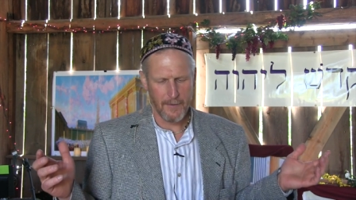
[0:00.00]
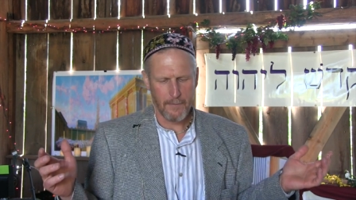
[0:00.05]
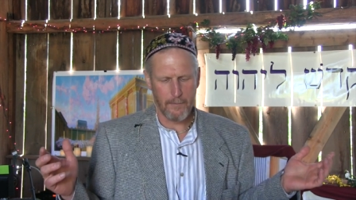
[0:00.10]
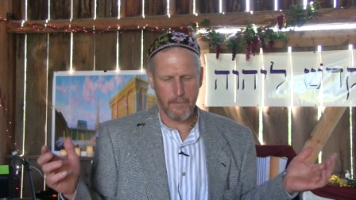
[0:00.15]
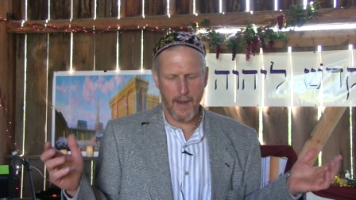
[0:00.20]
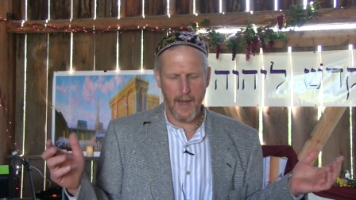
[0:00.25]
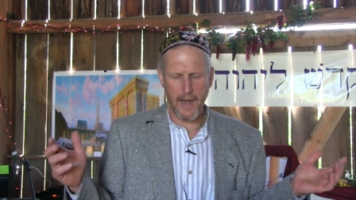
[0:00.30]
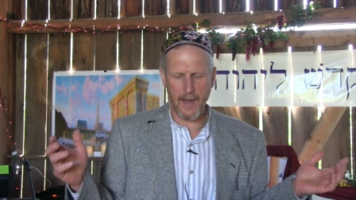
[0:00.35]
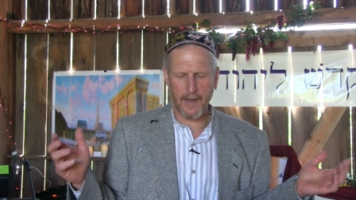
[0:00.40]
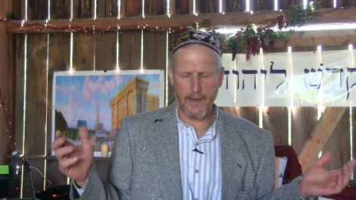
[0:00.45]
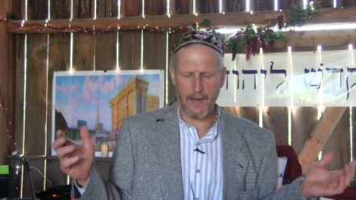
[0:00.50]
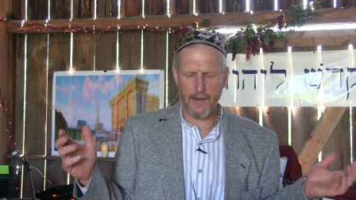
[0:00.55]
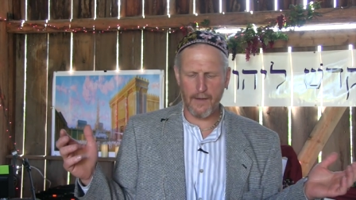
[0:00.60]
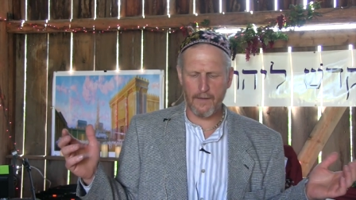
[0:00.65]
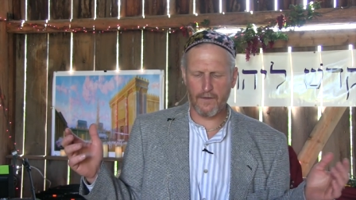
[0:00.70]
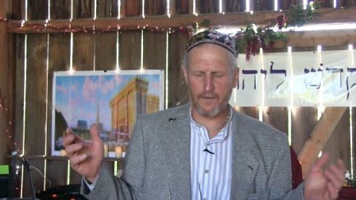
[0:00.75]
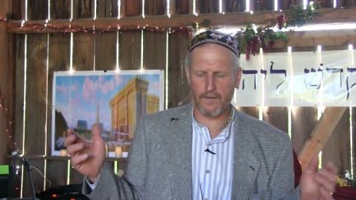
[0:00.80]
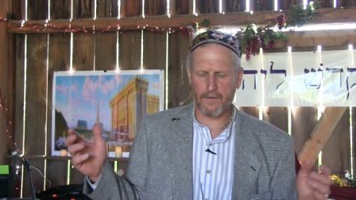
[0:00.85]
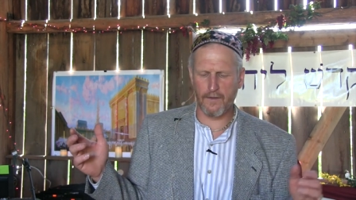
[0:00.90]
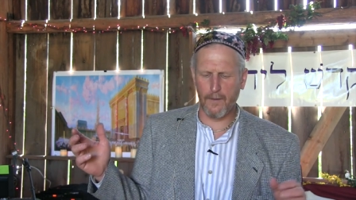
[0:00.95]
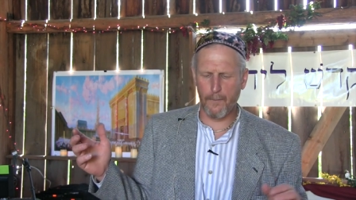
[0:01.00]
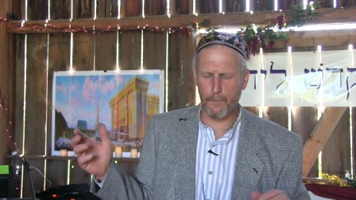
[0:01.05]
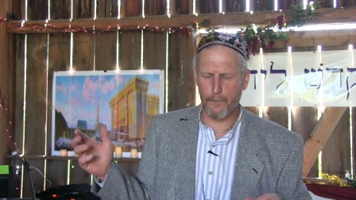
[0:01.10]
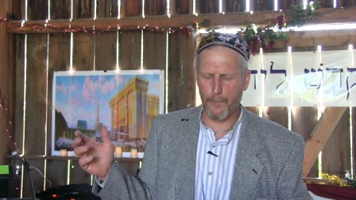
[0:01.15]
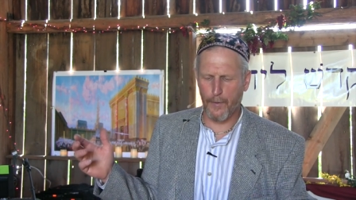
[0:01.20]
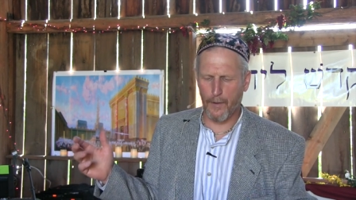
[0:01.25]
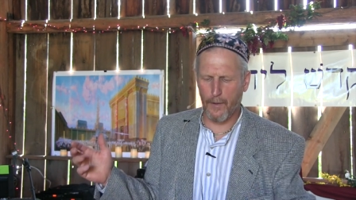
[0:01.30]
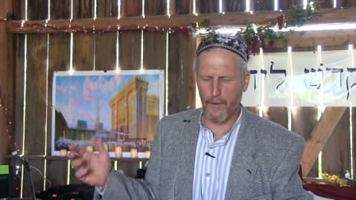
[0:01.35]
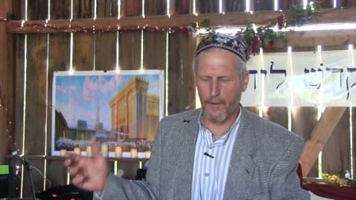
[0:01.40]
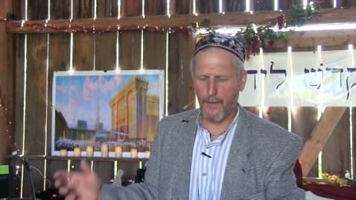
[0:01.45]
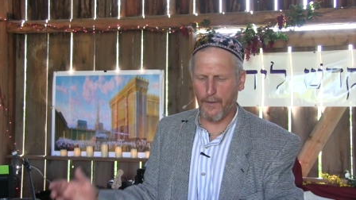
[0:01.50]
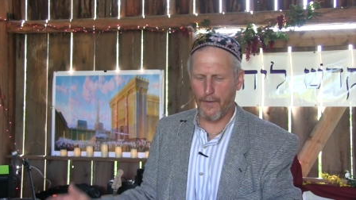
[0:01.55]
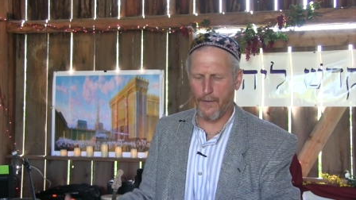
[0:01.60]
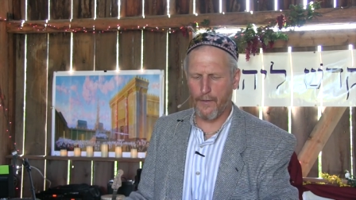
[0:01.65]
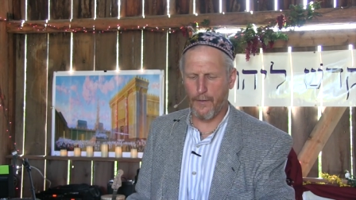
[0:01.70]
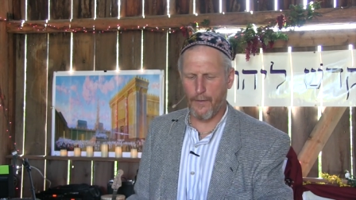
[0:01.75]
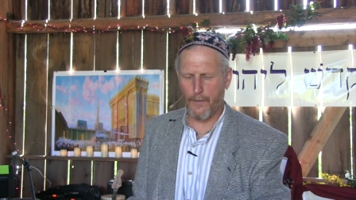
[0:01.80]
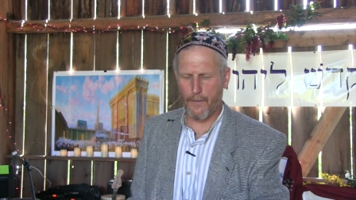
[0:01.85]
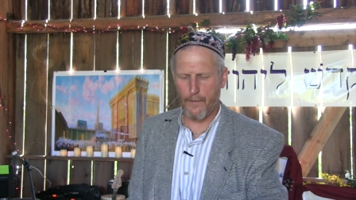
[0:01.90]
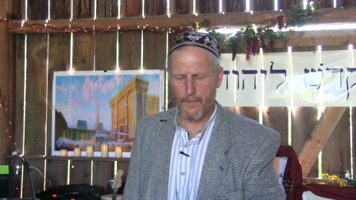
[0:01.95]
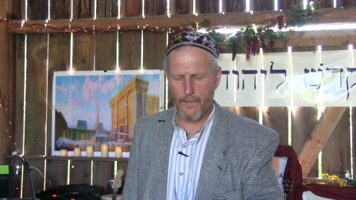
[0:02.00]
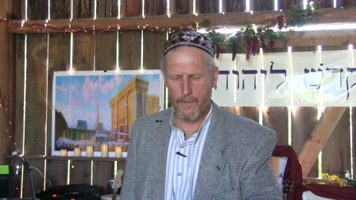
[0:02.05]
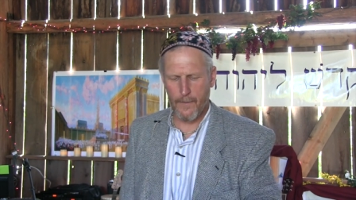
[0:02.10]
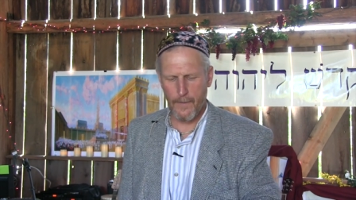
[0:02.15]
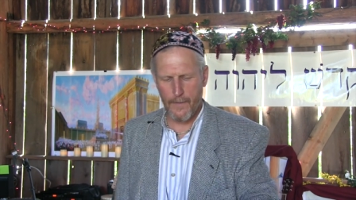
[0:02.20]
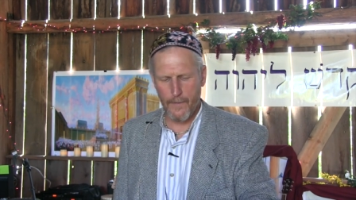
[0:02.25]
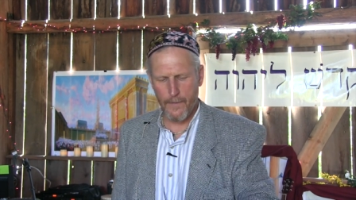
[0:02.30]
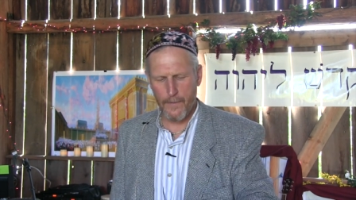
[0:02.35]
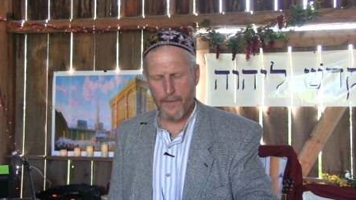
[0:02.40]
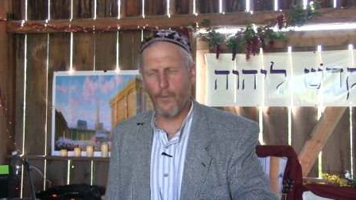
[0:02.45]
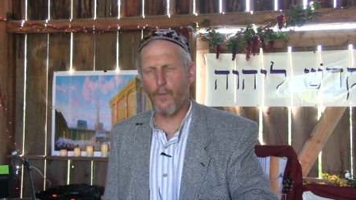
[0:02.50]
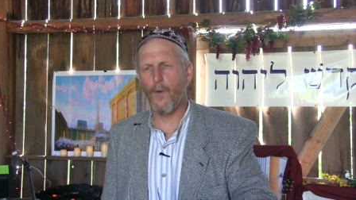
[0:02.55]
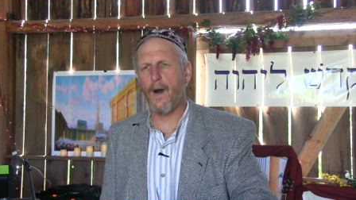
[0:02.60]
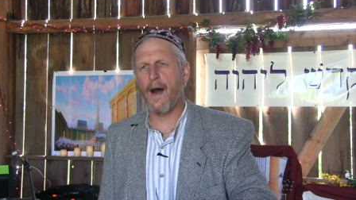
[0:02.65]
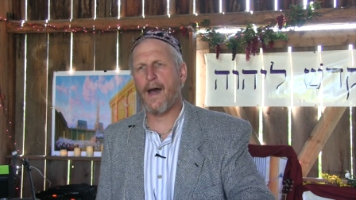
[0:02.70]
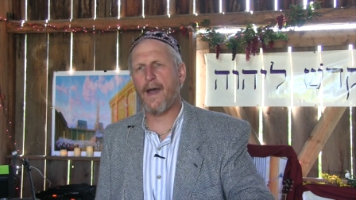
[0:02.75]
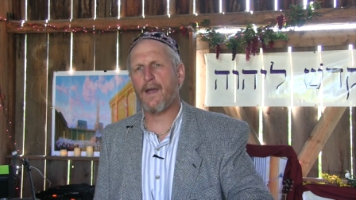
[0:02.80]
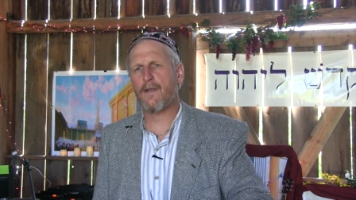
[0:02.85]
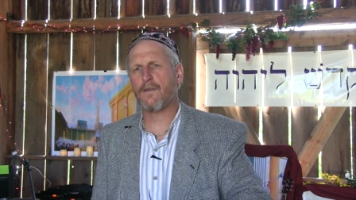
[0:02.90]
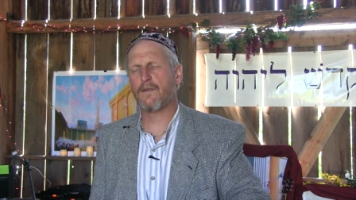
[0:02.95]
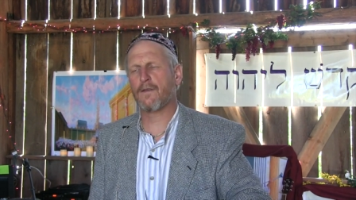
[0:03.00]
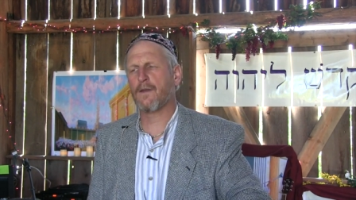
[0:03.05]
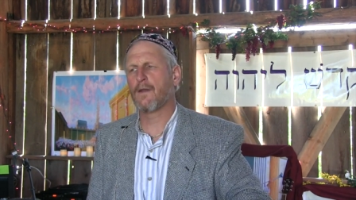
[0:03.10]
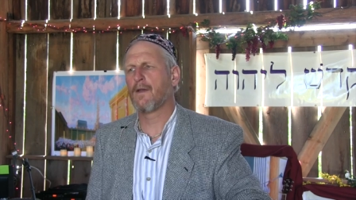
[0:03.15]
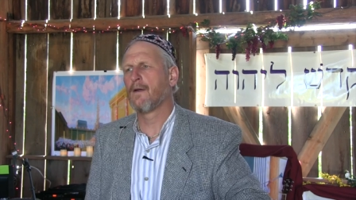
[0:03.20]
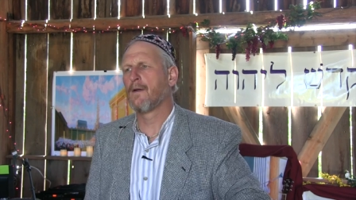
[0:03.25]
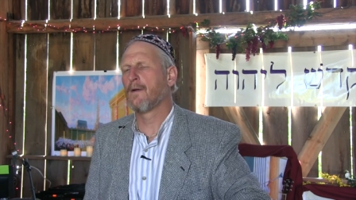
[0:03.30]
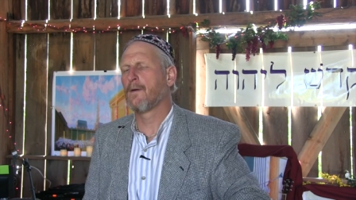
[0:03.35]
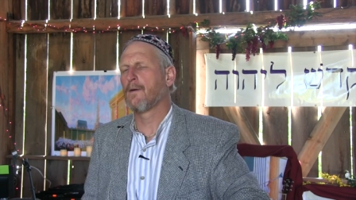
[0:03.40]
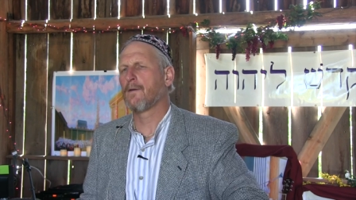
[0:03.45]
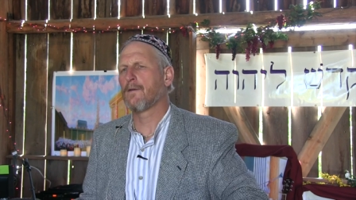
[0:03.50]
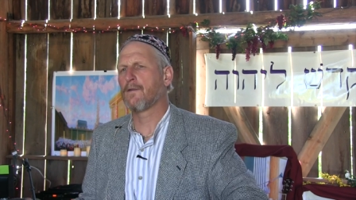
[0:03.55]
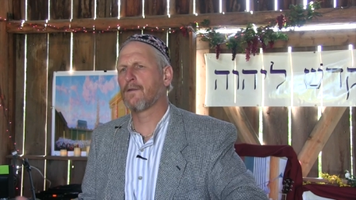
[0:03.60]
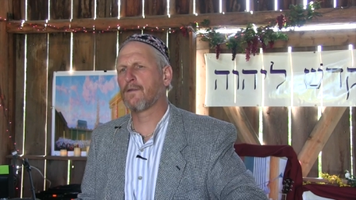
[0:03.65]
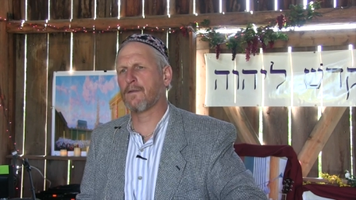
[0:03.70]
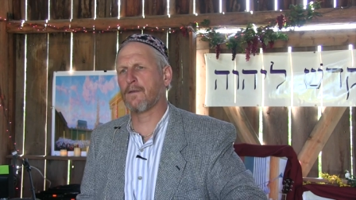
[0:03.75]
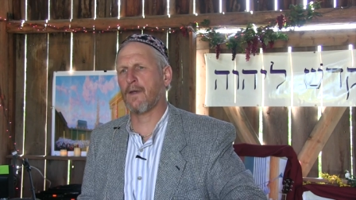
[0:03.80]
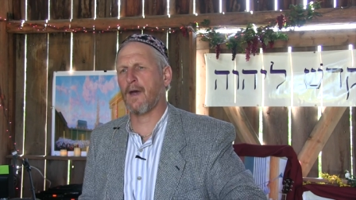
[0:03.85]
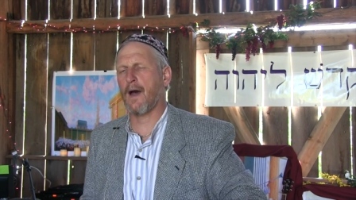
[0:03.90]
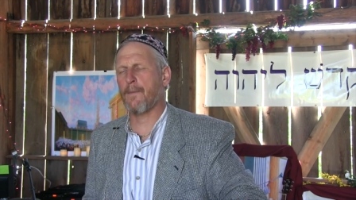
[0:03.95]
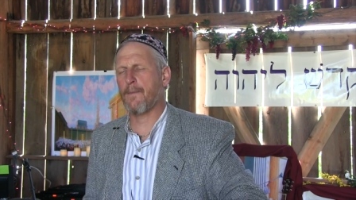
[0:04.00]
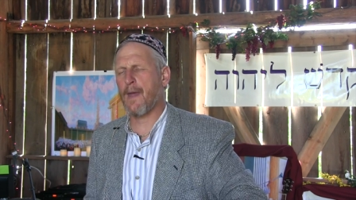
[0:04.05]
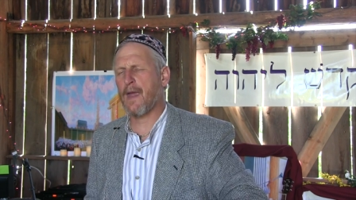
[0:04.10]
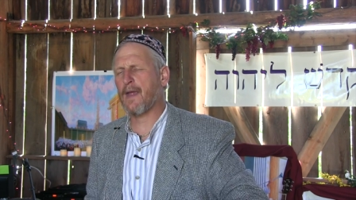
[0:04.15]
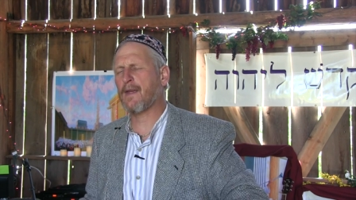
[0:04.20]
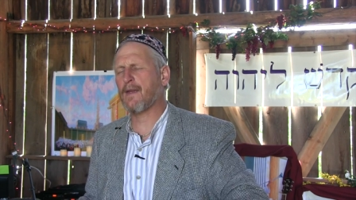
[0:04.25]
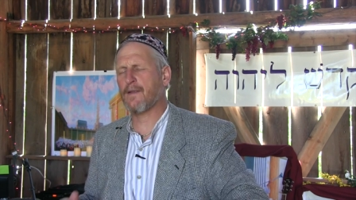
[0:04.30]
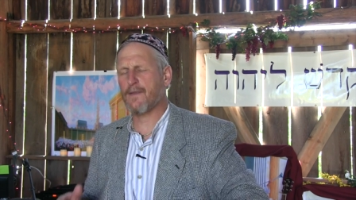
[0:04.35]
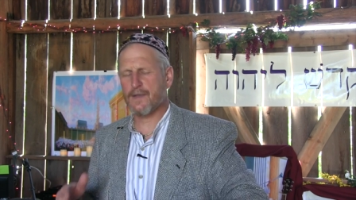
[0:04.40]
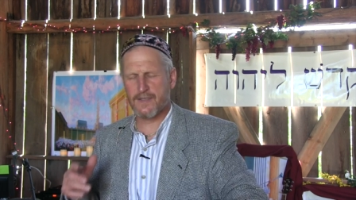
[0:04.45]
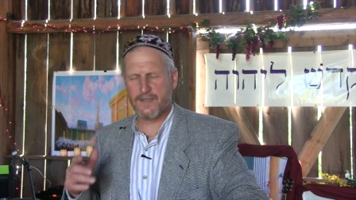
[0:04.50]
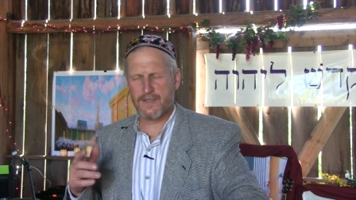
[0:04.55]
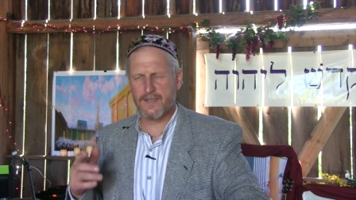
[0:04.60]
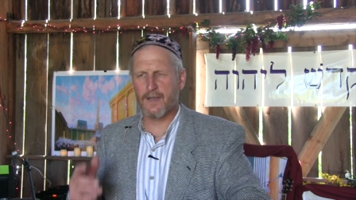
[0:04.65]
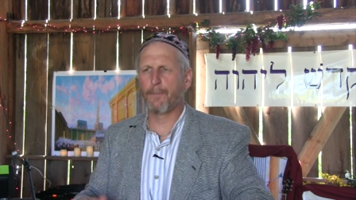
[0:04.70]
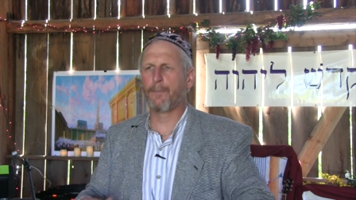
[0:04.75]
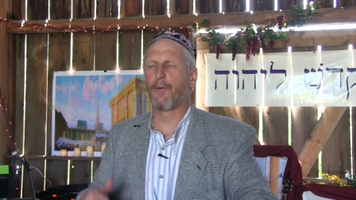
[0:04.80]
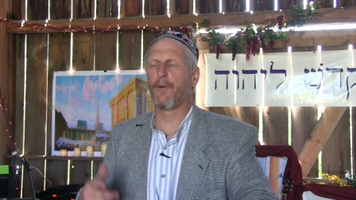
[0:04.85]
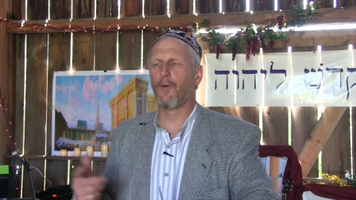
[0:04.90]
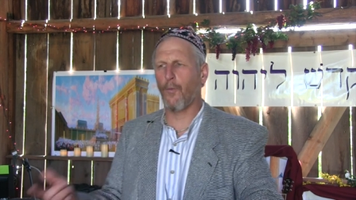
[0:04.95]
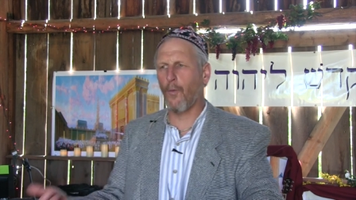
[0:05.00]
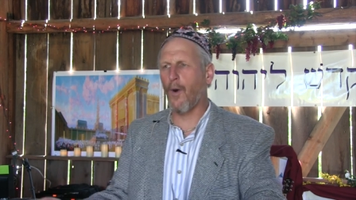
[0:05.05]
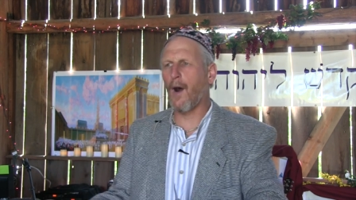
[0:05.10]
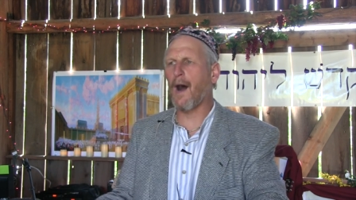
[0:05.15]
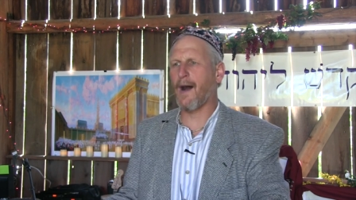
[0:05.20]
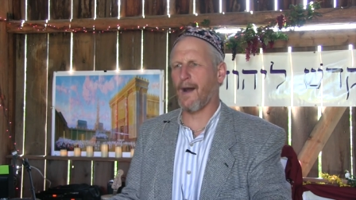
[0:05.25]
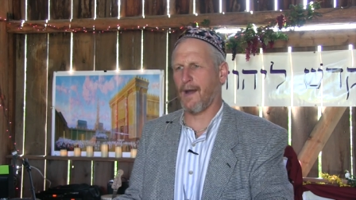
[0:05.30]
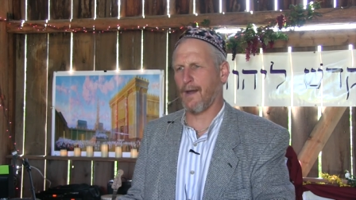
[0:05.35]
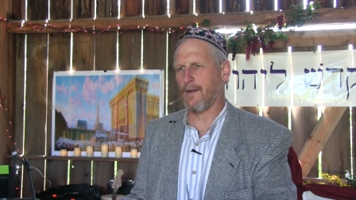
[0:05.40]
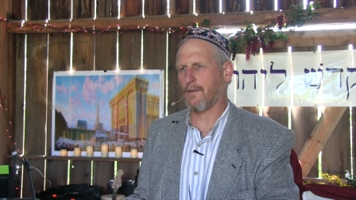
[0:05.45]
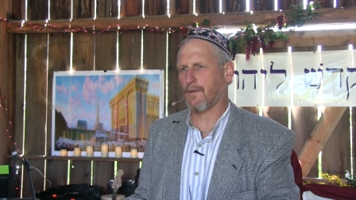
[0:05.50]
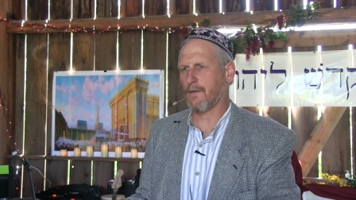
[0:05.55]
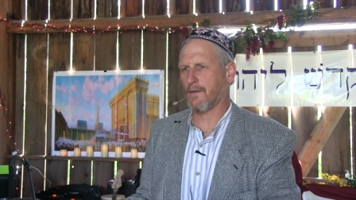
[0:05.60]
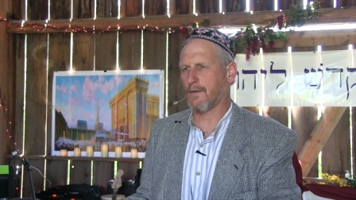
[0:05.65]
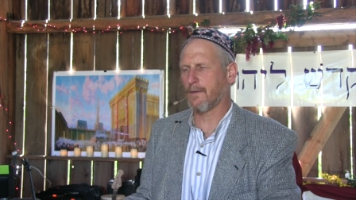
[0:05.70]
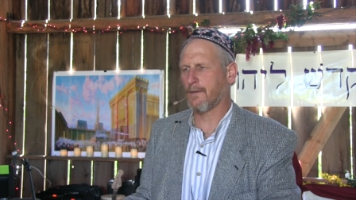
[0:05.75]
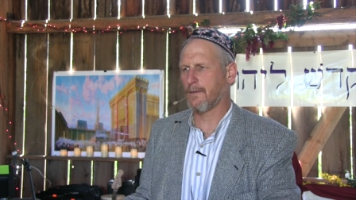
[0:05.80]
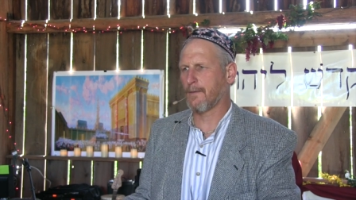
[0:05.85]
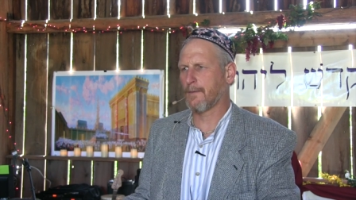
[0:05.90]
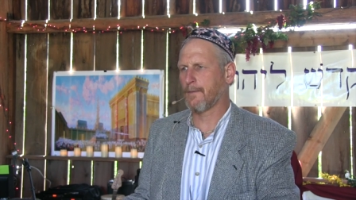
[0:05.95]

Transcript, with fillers: making simple the wise, uh, making the simple wise.